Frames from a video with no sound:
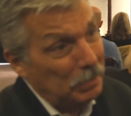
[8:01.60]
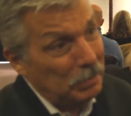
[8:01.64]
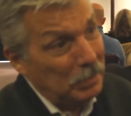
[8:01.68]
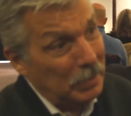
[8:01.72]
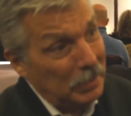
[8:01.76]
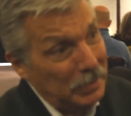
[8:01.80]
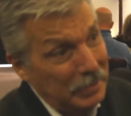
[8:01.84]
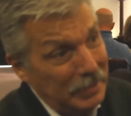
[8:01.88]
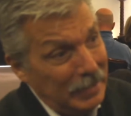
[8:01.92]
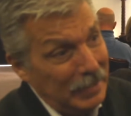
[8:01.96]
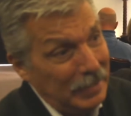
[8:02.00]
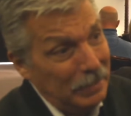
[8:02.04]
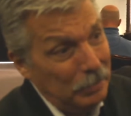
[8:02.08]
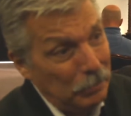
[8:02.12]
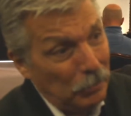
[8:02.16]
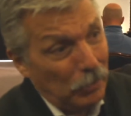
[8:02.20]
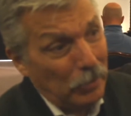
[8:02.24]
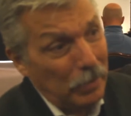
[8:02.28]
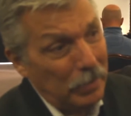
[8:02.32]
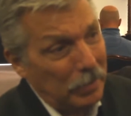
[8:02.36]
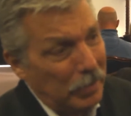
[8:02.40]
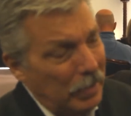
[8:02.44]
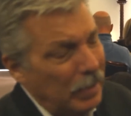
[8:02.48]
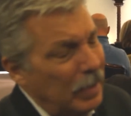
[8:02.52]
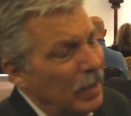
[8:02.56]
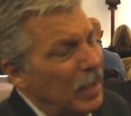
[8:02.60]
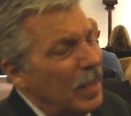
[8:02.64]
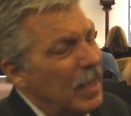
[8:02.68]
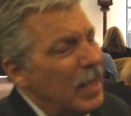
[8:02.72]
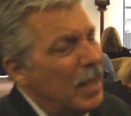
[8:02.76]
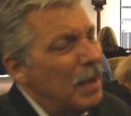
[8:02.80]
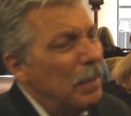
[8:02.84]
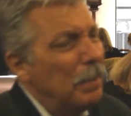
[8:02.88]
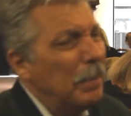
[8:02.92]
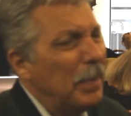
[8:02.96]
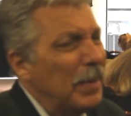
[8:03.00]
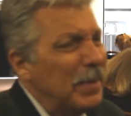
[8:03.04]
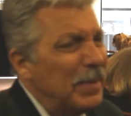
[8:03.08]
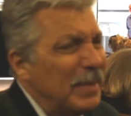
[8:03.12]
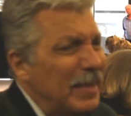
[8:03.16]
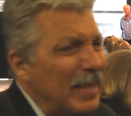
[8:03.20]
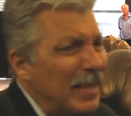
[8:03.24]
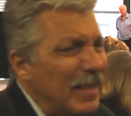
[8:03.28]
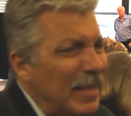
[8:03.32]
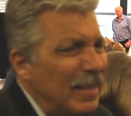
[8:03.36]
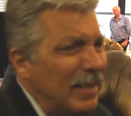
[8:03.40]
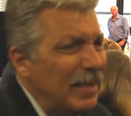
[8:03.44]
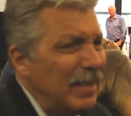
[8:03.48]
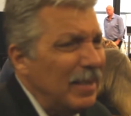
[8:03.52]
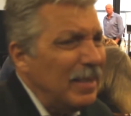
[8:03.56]
will need that more than. But
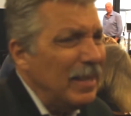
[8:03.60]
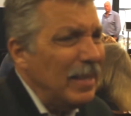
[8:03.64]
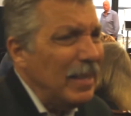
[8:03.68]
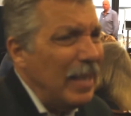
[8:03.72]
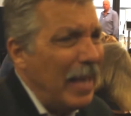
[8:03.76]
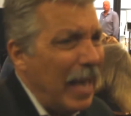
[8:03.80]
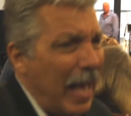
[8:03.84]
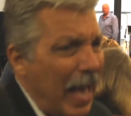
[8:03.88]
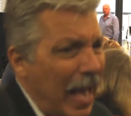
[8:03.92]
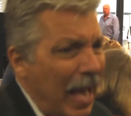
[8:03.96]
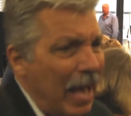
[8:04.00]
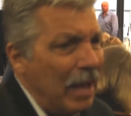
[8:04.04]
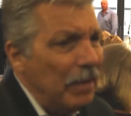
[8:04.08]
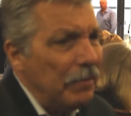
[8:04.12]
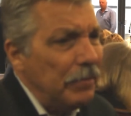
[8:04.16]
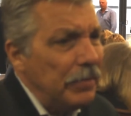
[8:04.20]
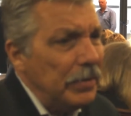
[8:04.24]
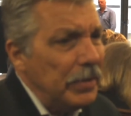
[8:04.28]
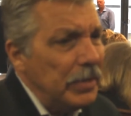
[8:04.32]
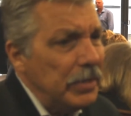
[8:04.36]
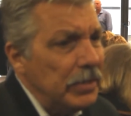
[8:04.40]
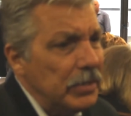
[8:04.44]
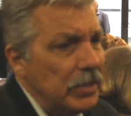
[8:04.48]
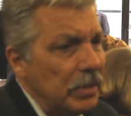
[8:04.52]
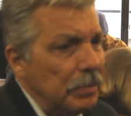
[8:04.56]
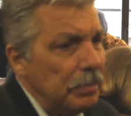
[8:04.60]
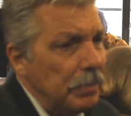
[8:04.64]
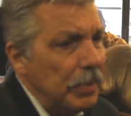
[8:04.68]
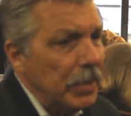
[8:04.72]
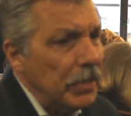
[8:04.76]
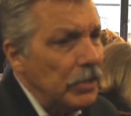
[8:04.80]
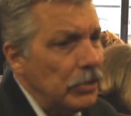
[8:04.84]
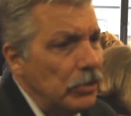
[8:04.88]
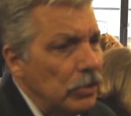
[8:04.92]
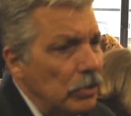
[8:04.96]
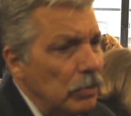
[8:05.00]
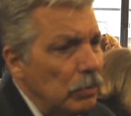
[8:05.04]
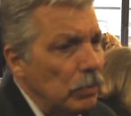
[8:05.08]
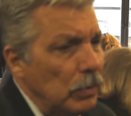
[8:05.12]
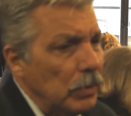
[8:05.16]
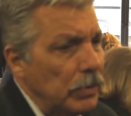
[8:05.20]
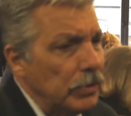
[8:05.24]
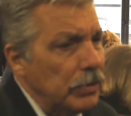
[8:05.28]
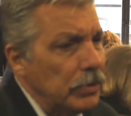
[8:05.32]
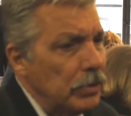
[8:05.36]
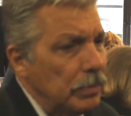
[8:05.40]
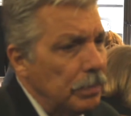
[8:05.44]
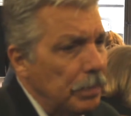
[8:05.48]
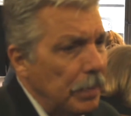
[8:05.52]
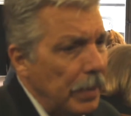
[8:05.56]
the the average a patient will
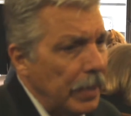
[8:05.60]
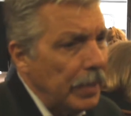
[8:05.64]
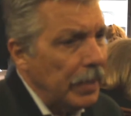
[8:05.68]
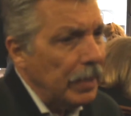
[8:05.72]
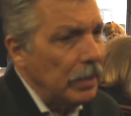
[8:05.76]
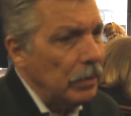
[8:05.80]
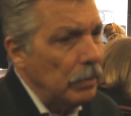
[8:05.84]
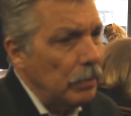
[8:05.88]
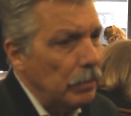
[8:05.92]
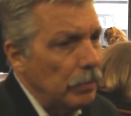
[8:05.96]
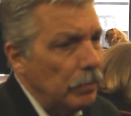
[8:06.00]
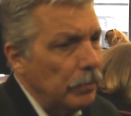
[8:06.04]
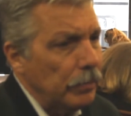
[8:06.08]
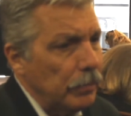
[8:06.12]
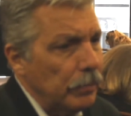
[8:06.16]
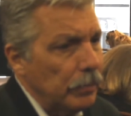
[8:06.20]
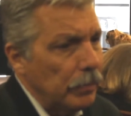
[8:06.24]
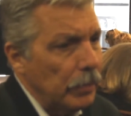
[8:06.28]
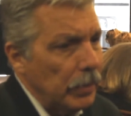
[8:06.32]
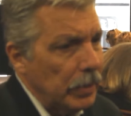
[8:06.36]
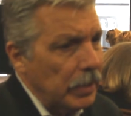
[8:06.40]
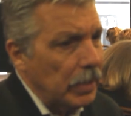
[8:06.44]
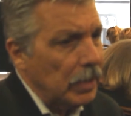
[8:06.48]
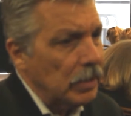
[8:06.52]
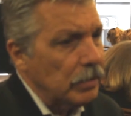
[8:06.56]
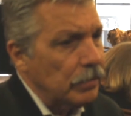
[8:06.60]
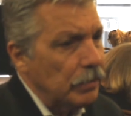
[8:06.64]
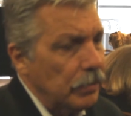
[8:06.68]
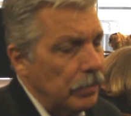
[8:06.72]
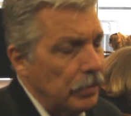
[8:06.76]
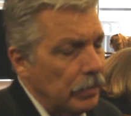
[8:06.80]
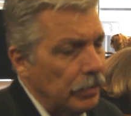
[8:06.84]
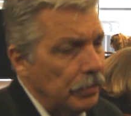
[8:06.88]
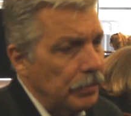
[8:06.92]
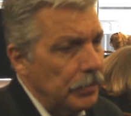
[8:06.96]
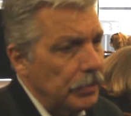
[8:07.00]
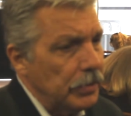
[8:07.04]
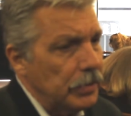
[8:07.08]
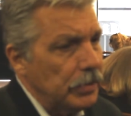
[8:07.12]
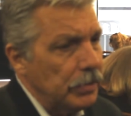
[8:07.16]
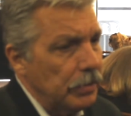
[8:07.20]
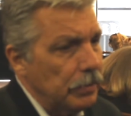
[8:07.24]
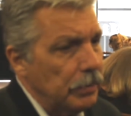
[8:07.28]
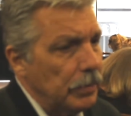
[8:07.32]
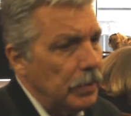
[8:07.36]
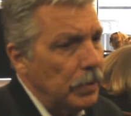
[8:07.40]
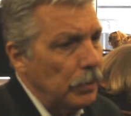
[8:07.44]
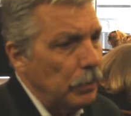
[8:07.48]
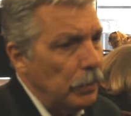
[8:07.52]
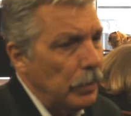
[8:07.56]
spend with us for the first
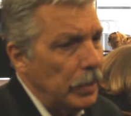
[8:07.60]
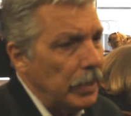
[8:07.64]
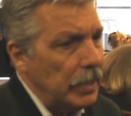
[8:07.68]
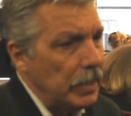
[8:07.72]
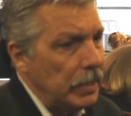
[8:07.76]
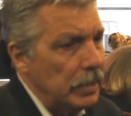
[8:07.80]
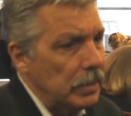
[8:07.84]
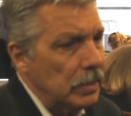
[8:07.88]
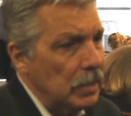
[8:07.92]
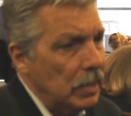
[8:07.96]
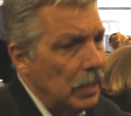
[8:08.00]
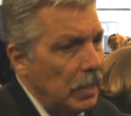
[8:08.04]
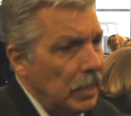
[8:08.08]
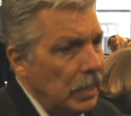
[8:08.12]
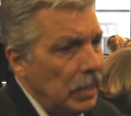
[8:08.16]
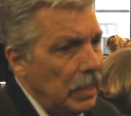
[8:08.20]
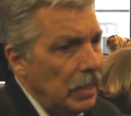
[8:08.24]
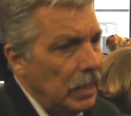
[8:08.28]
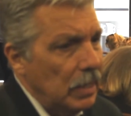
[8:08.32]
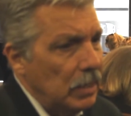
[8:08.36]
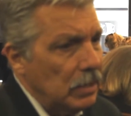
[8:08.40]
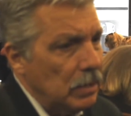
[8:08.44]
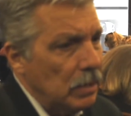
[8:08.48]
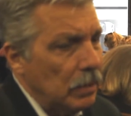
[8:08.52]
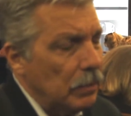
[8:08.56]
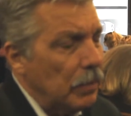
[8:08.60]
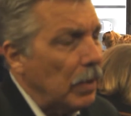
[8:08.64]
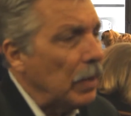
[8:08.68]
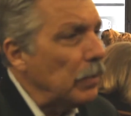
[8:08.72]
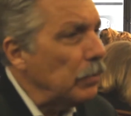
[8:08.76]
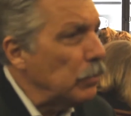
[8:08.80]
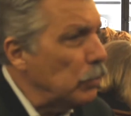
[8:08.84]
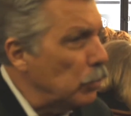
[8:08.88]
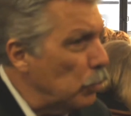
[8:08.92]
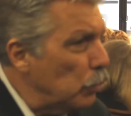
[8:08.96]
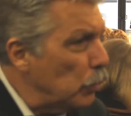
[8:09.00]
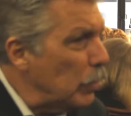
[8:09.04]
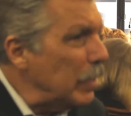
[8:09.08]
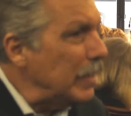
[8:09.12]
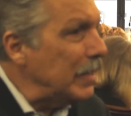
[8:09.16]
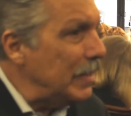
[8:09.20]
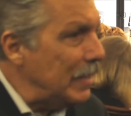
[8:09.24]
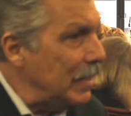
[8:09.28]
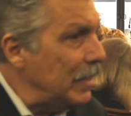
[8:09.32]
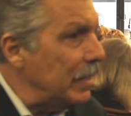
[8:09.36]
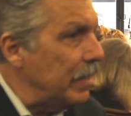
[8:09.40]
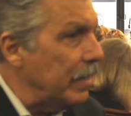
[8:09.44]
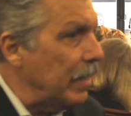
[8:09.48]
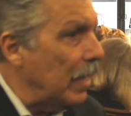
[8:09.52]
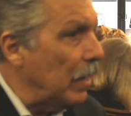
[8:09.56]
three weeks is around
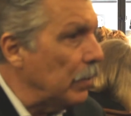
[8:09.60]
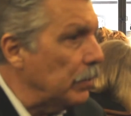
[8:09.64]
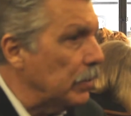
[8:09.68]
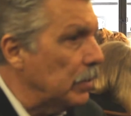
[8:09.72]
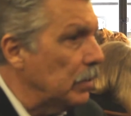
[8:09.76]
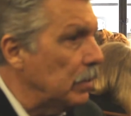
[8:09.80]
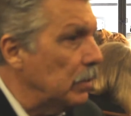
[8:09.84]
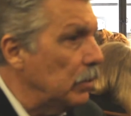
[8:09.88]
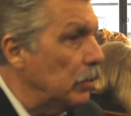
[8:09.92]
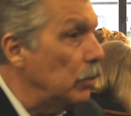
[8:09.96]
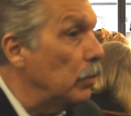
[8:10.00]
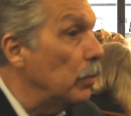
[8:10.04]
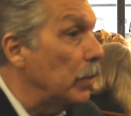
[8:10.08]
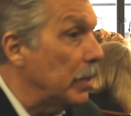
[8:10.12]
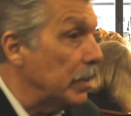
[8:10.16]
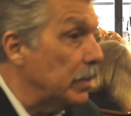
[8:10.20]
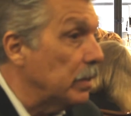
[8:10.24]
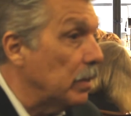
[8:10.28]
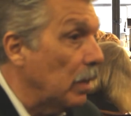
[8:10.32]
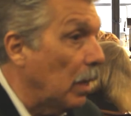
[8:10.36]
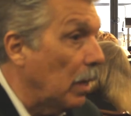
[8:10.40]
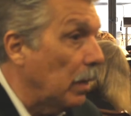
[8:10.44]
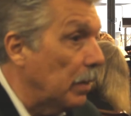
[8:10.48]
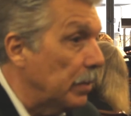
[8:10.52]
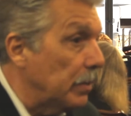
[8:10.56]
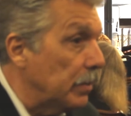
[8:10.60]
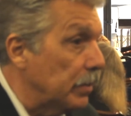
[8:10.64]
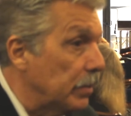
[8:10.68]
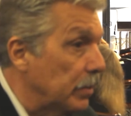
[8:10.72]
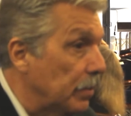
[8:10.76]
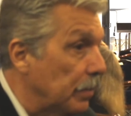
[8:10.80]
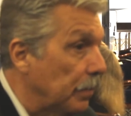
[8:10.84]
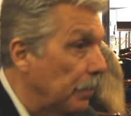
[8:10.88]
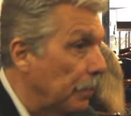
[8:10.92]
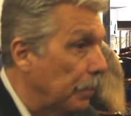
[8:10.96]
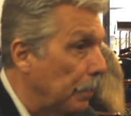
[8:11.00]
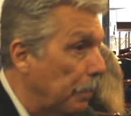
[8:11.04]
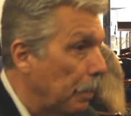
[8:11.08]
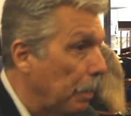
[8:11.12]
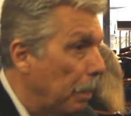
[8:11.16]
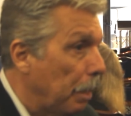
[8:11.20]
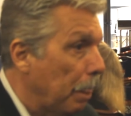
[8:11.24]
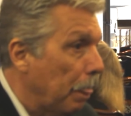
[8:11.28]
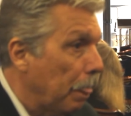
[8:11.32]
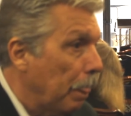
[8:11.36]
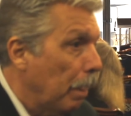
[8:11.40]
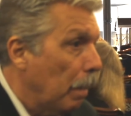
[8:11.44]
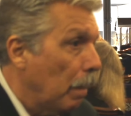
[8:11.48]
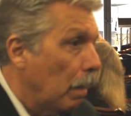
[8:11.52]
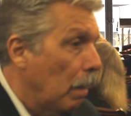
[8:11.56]
twenty thousand U.S. dollars,
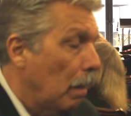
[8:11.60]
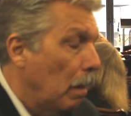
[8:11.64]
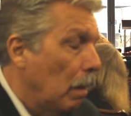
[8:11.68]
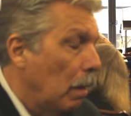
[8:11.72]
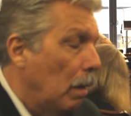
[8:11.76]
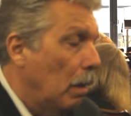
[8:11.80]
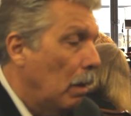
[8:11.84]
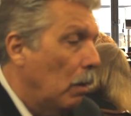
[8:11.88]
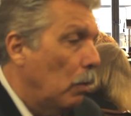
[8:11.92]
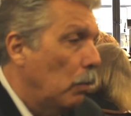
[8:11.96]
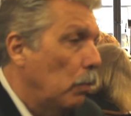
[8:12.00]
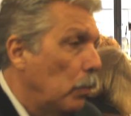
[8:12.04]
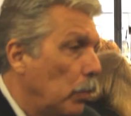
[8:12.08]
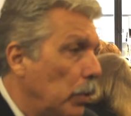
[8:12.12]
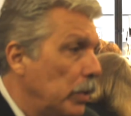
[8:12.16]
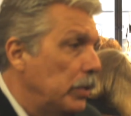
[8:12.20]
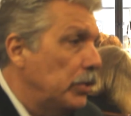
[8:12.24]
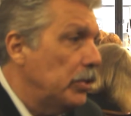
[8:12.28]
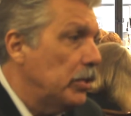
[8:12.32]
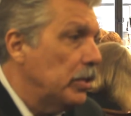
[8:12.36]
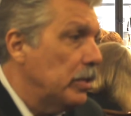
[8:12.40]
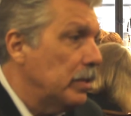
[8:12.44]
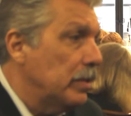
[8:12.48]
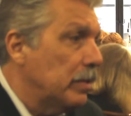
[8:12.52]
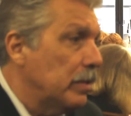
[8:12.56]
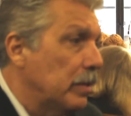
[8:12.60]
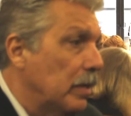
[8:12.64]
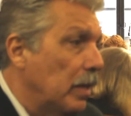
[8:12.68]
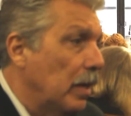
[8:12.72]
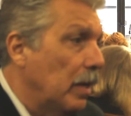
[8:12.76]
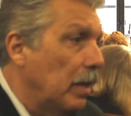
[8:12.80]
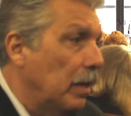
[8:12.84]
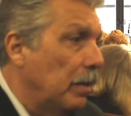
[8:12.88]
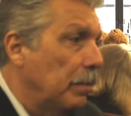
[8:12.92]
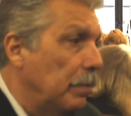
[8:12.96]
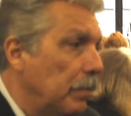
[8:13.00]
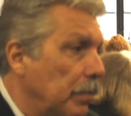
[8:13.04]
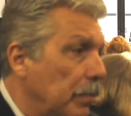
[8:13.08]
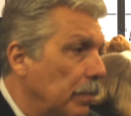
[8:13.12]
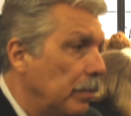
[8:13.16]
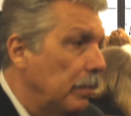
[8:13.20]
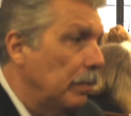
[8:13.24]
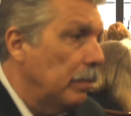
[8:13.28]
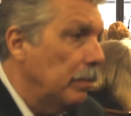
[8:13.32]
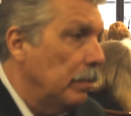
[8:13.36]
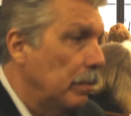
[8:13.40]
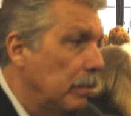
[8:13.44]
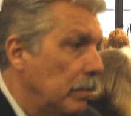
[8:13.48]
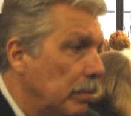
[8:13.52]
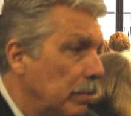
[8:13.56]
yeah. which is uh,
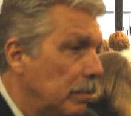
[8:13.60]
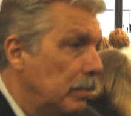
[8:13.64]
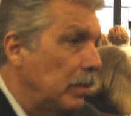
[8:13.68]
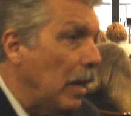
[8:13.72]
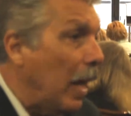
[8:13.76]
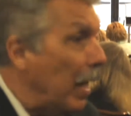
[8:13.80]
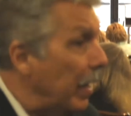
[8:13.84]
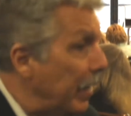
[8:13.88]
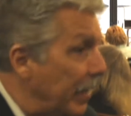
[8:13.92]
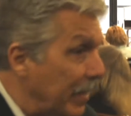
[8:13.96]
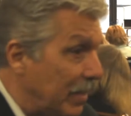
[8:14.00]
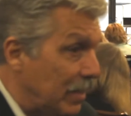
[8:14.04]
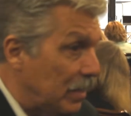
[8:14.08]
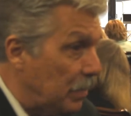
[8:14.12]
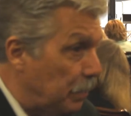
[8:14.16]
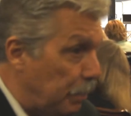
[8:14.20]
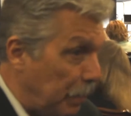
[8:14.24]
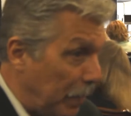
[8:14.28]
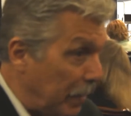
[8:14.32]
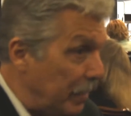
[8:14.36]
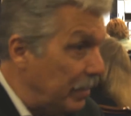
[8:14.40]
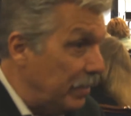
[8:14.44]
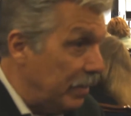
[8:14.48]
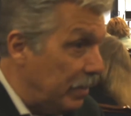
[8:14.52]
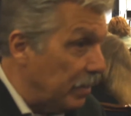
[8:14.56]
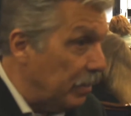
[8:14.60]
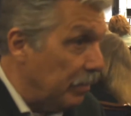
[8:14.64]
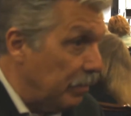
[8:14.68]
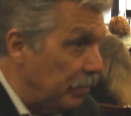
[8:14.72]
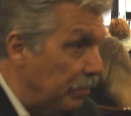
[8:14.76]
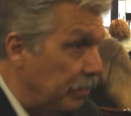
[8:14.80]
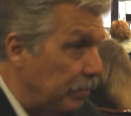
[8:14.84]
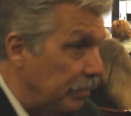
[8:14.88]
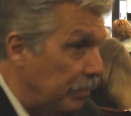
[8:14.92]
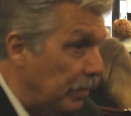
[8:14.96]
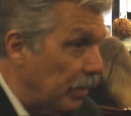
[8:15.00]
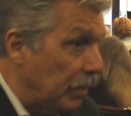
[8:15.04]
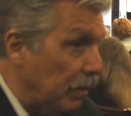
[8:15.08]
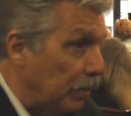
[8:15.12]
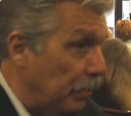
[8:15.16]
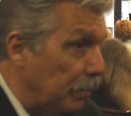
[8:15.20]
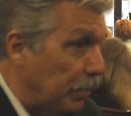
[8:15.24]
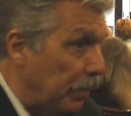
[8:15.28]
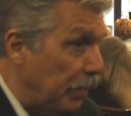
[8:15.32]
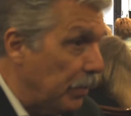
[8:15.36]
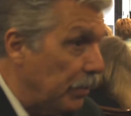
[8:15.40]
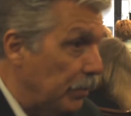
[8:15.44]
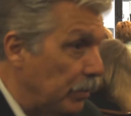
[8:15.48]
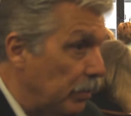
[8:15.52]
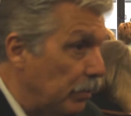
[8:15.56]
not expensive in
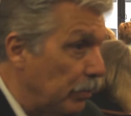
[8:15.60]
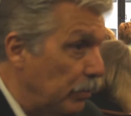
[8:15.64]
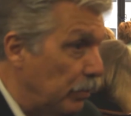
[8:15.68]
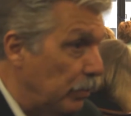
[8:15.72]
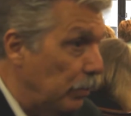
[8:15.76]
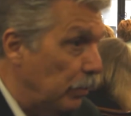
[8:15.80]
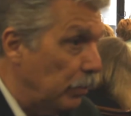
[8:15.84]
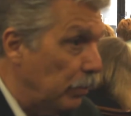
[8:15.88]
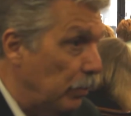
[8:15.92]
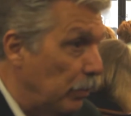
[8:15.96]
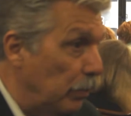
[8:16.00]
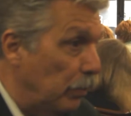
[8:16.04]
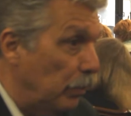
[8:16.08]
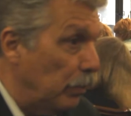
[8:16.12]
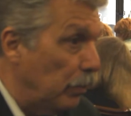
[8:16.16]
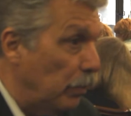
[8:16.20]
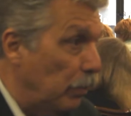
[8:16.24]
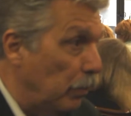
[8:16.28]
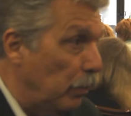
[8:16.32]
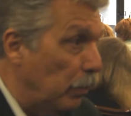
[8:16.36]
comparison to